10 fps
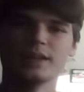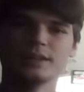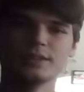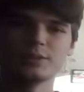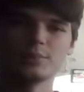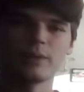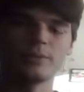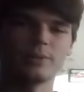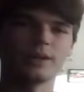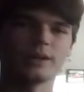This is
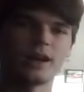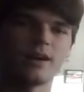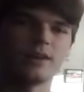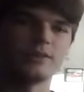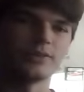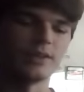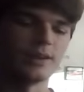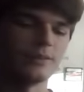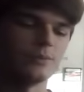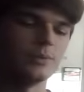probably where it got hard for a
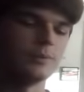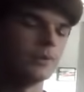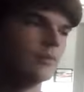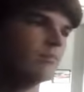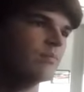lot of you people.